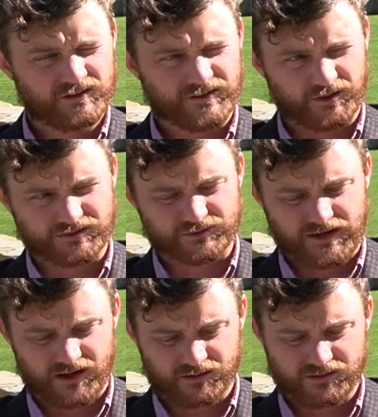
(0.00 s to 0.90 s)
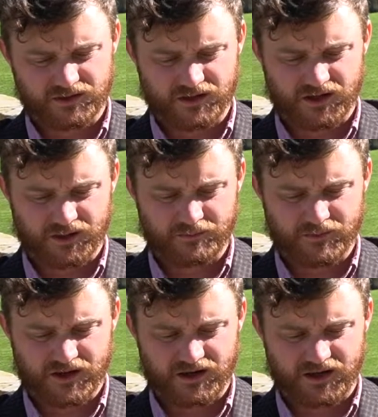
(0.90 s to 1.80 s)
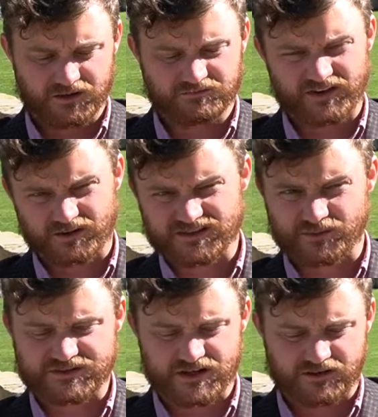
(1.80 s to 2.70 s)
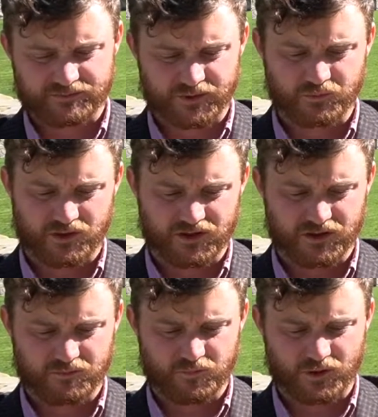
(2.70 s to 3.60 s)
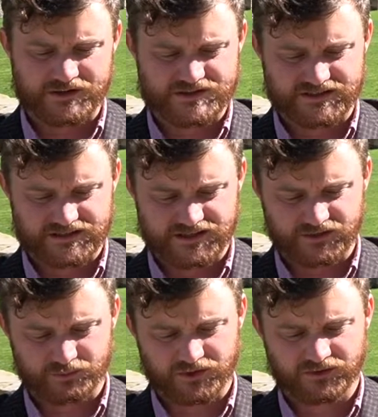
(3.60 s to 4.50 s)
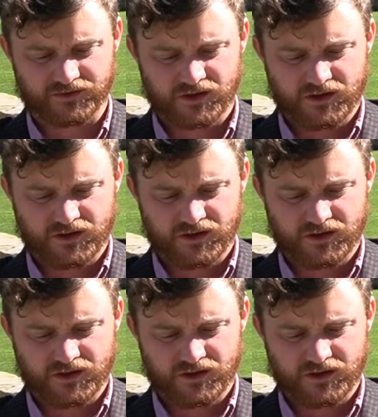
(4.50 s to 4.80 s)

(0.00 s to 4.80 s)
So I looked around and I found some stuff, but one of the more interesting things was